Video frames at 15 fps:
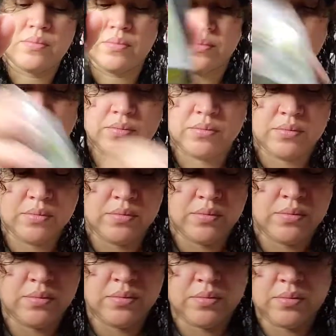
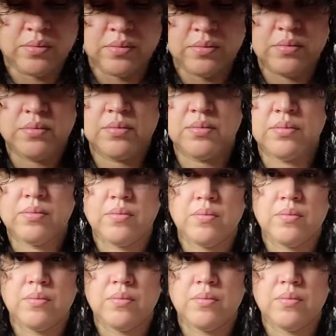(silence)